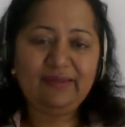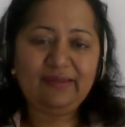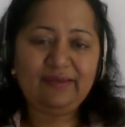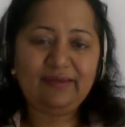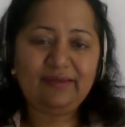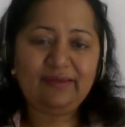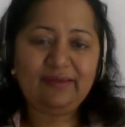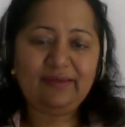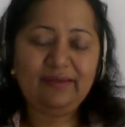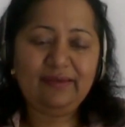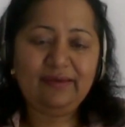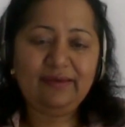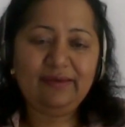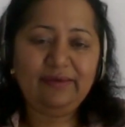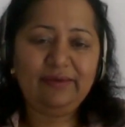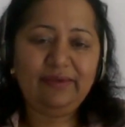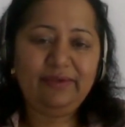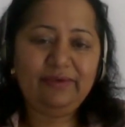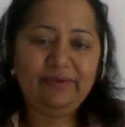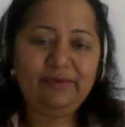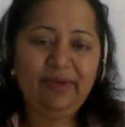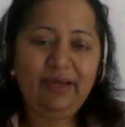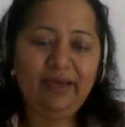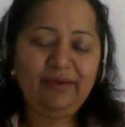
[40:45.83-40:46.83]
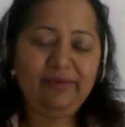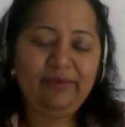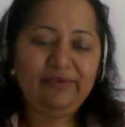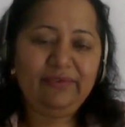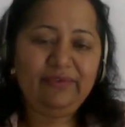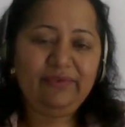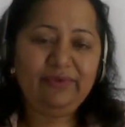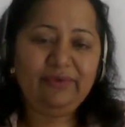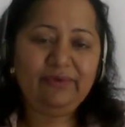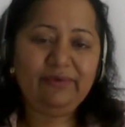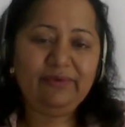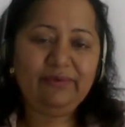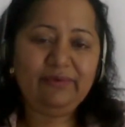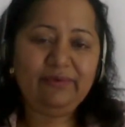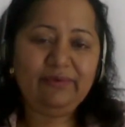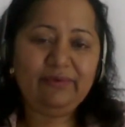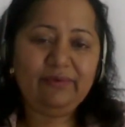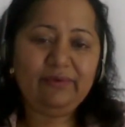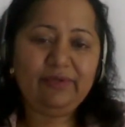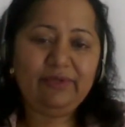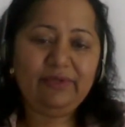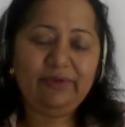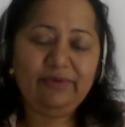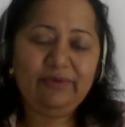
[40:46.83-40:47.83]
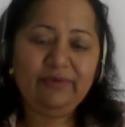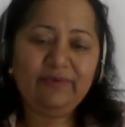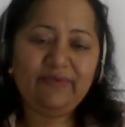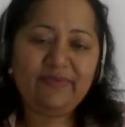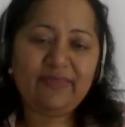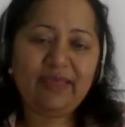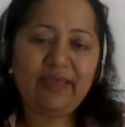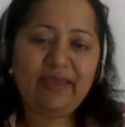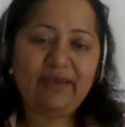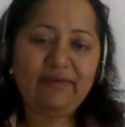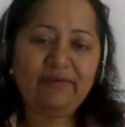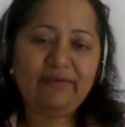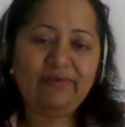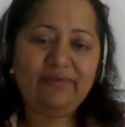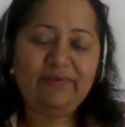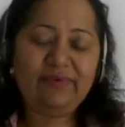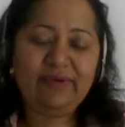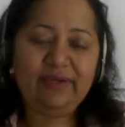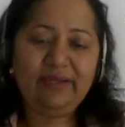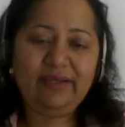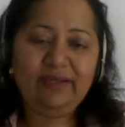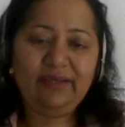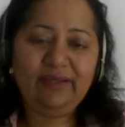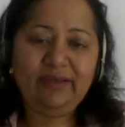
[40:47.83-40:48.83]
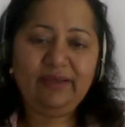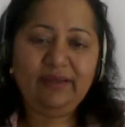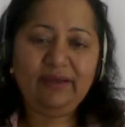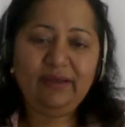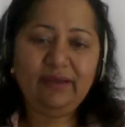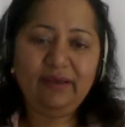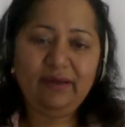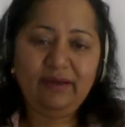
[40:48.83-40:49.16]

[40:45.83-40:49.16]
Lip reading: that you have to use every